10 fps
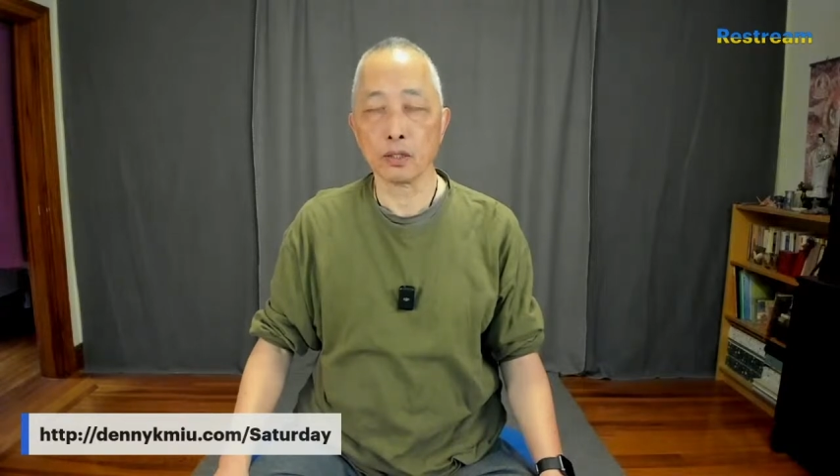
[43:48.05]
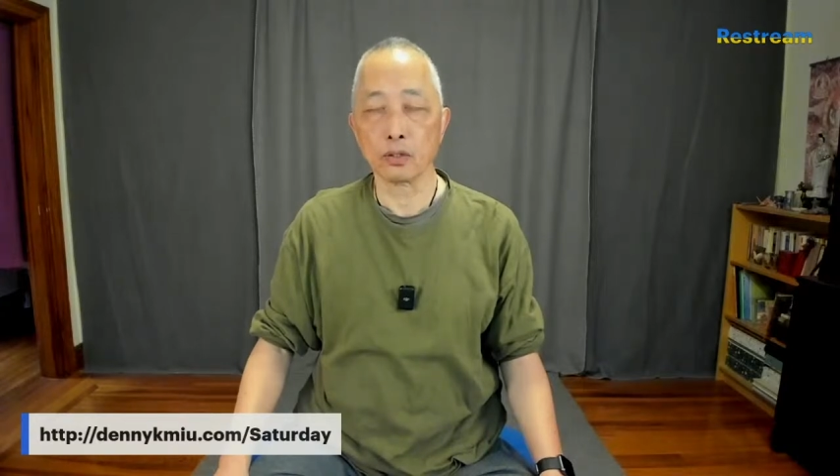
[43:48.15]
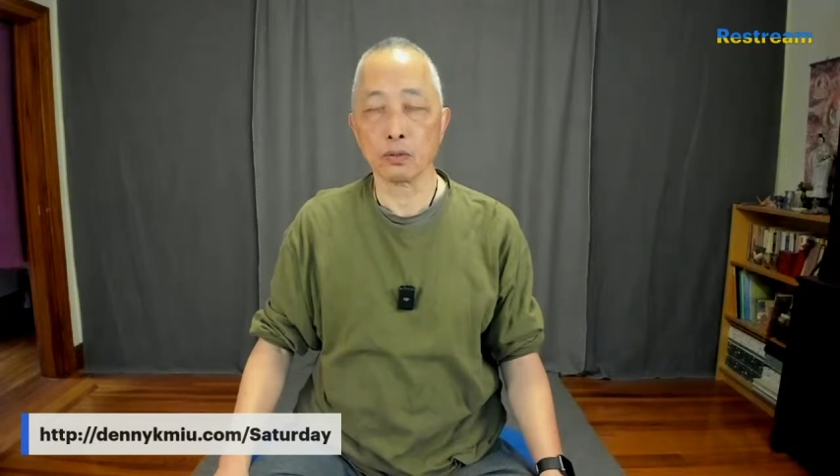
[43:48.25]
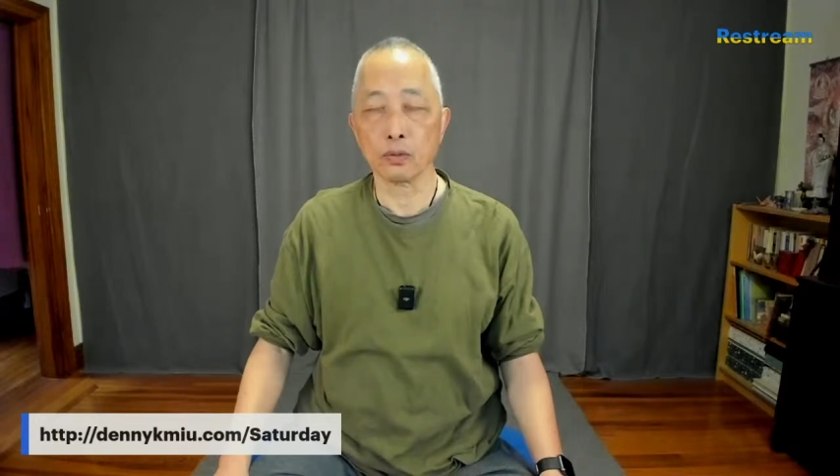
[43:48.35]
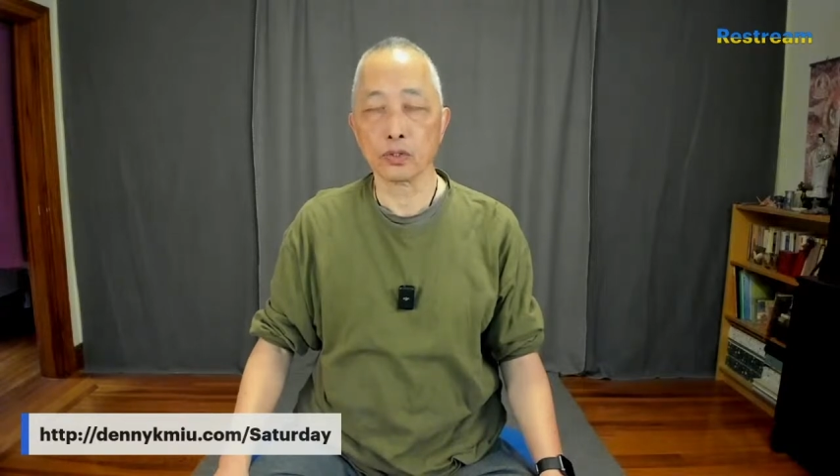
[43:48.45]

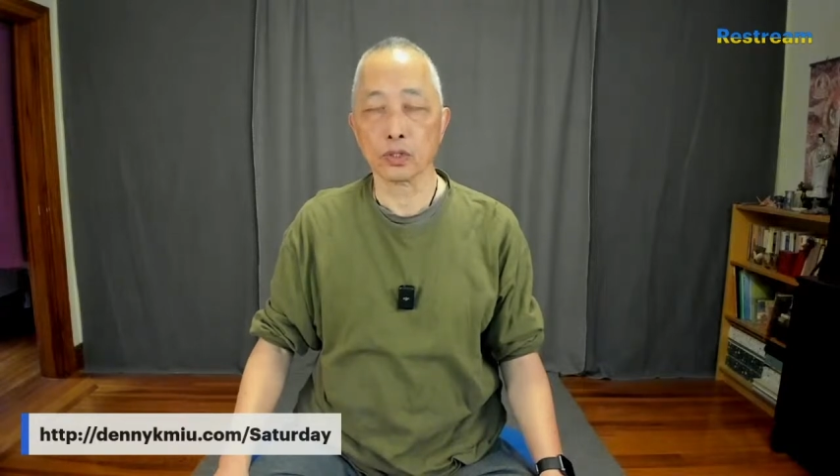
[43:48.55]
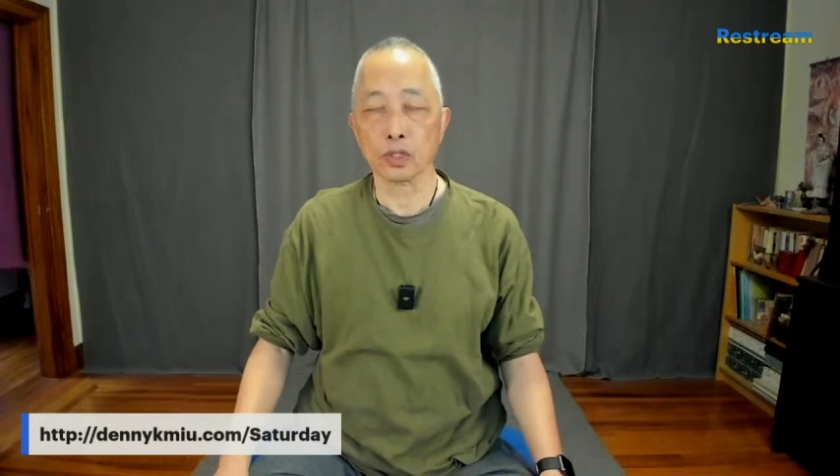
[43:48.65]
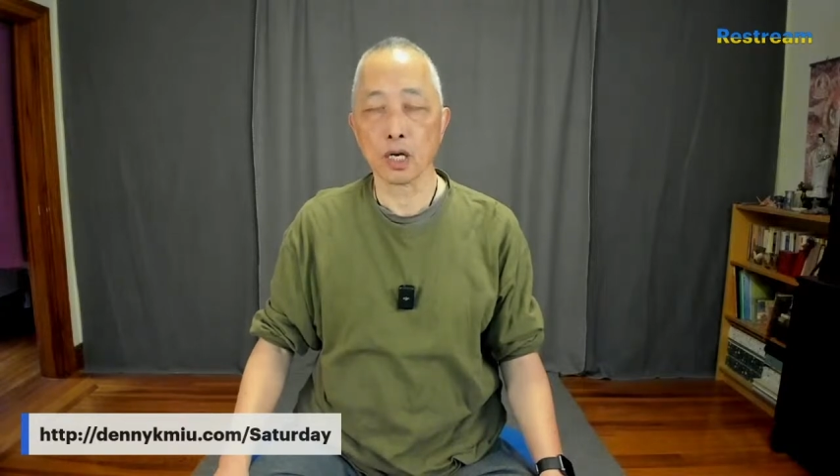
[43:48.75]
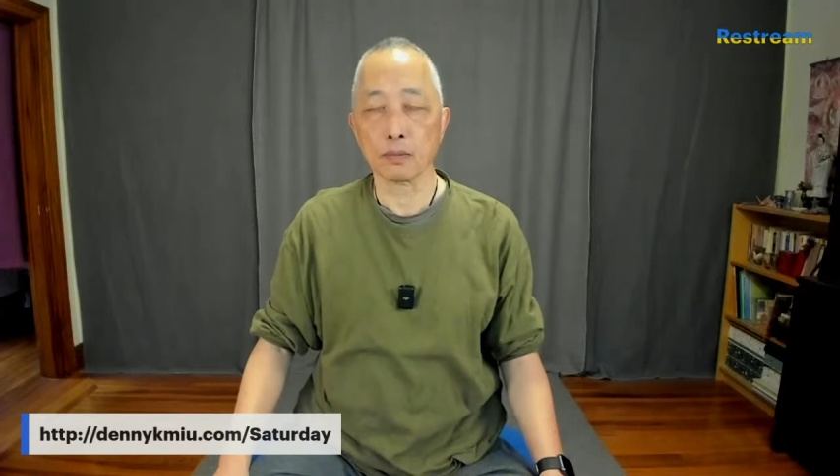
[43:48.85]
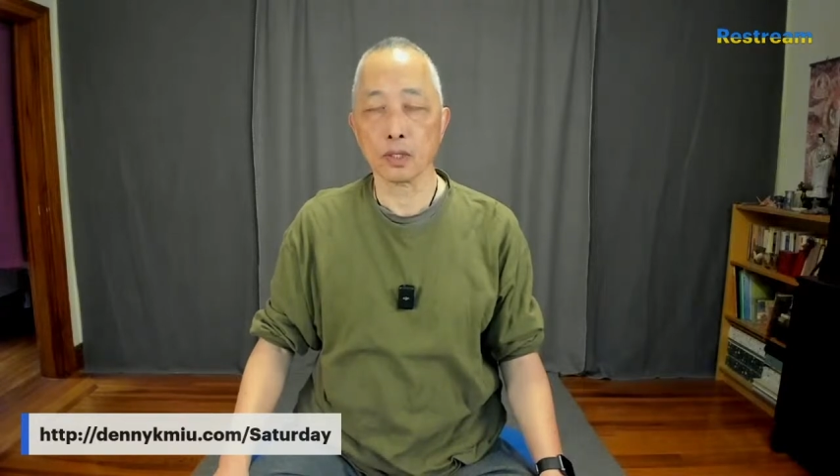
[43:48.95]
towards the
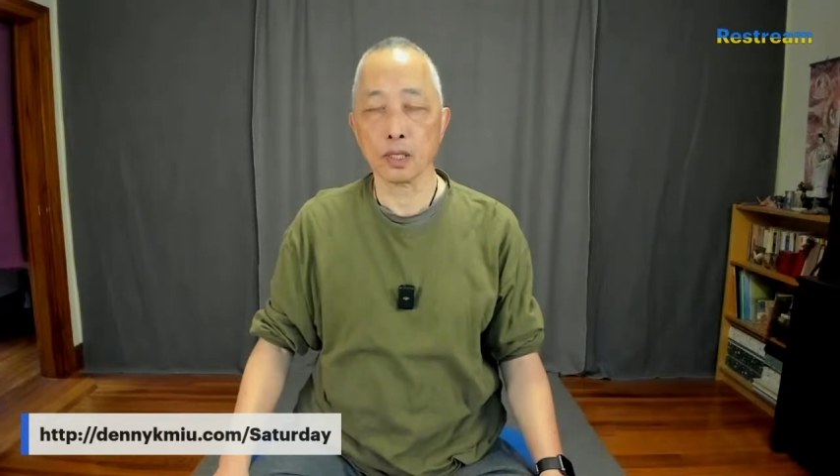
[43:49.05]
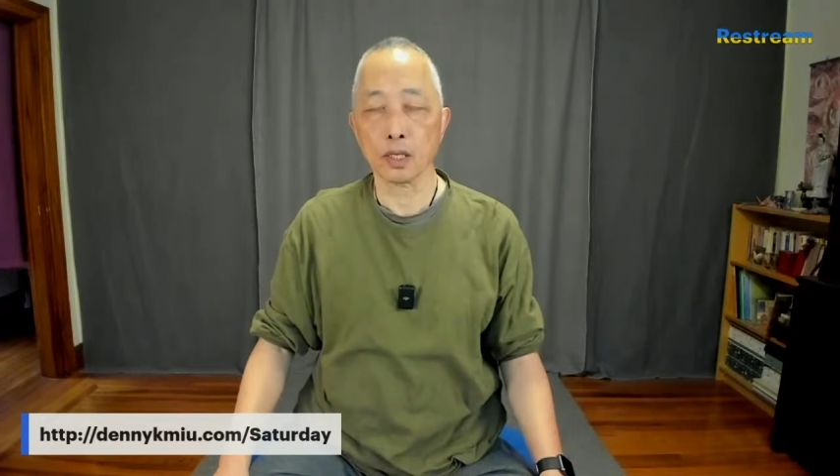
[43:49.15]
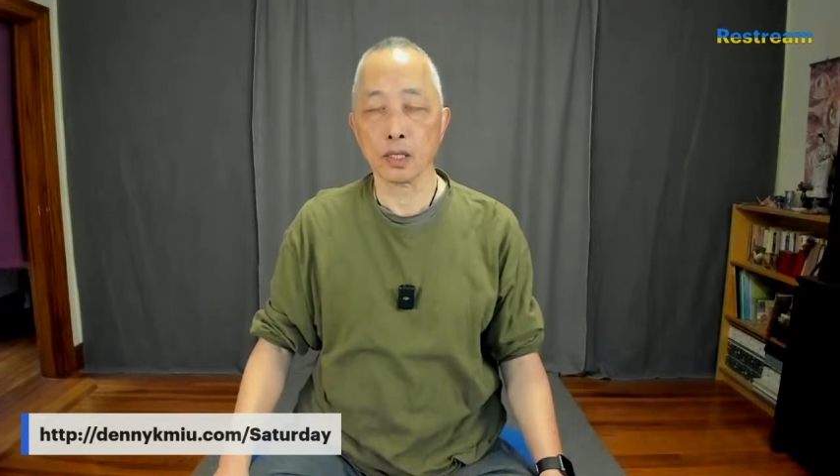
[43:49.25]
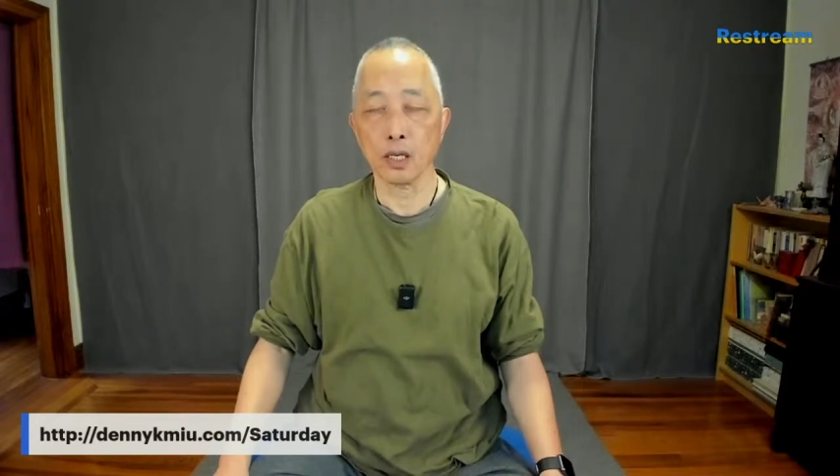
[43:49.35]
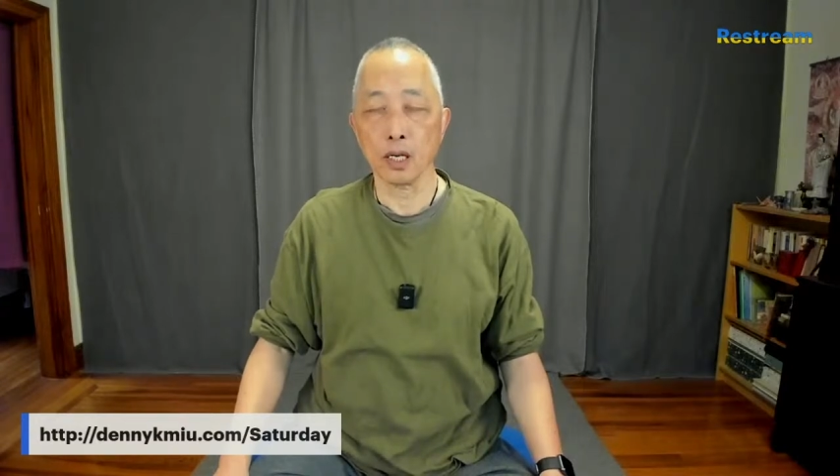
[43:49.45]
top of the head.